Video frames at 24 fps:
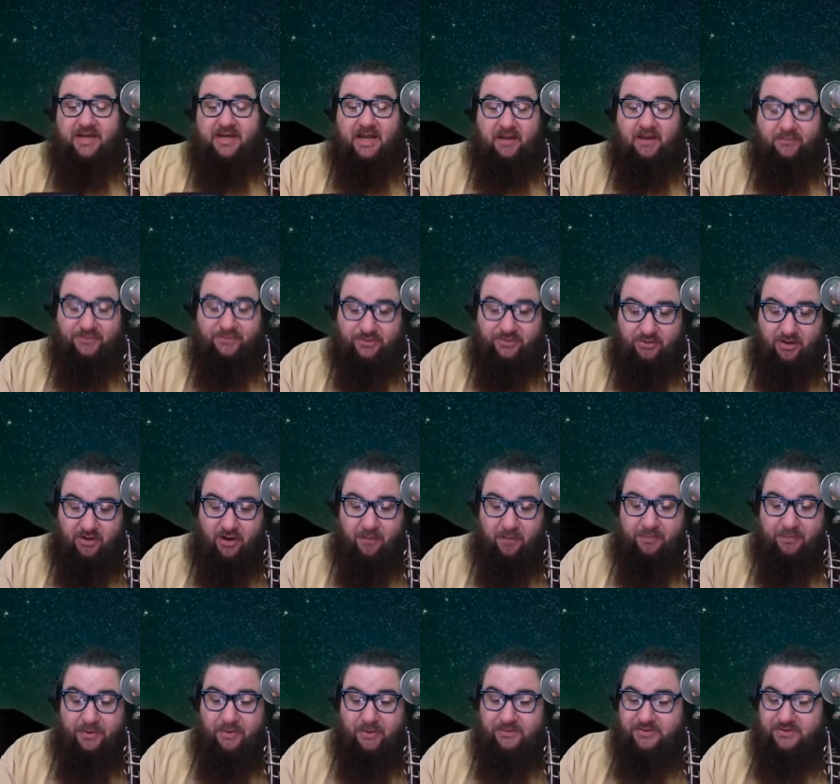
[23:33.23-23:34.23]
I'm sure I'll
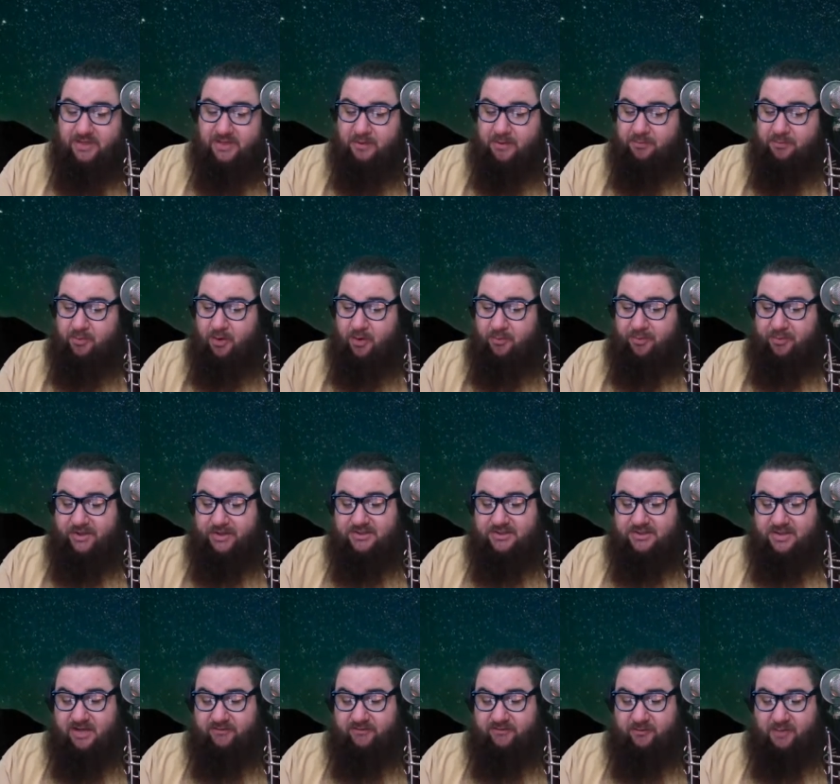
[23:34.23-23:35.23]
post inappropriate
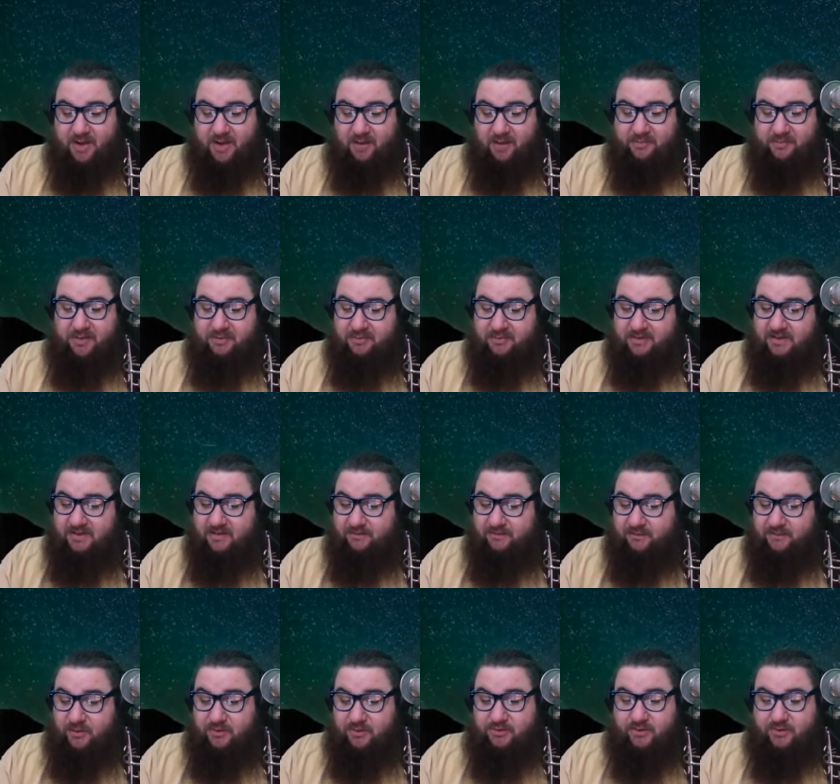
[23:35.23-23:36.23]
stuff about people in the
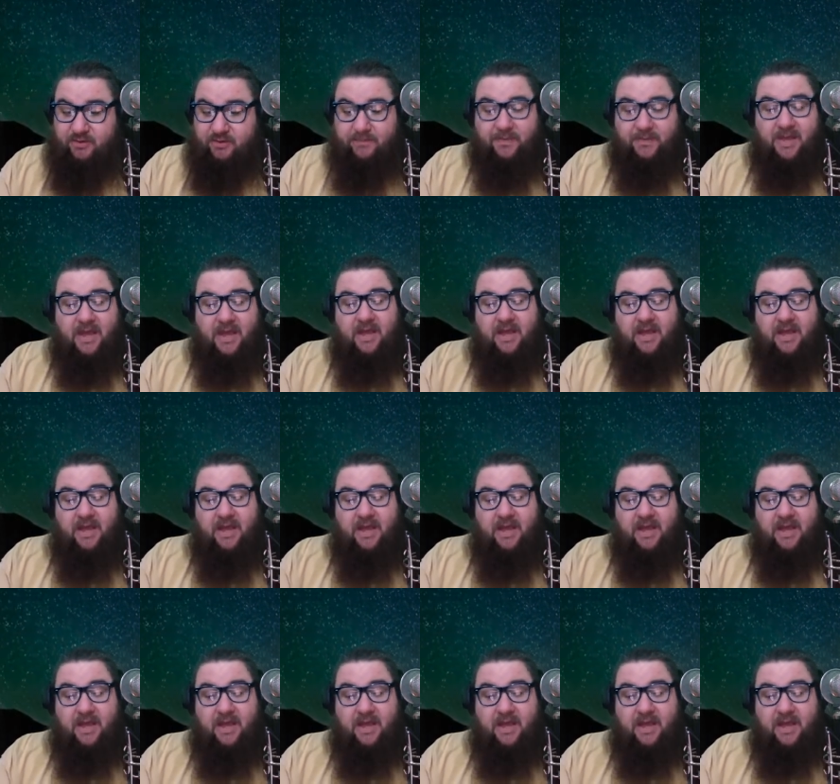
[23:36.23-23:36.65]
future.